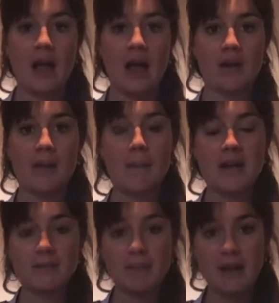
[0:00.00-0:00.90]
It
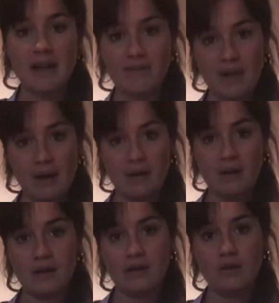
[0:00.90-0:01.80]
must be plain
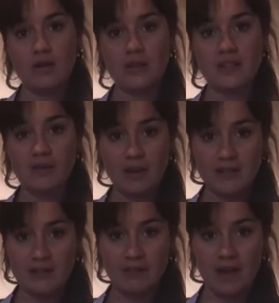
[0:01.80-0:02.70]
flour, not
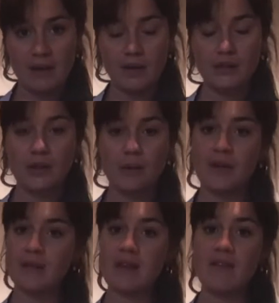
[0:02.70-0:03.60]
self-raising flour. You don't want
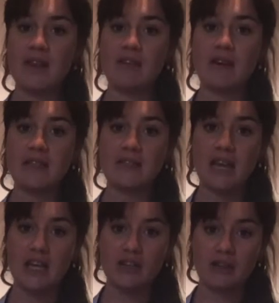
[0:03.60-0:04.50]
it to have any raising
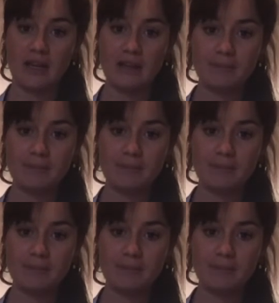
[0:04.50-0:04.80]
agent in it.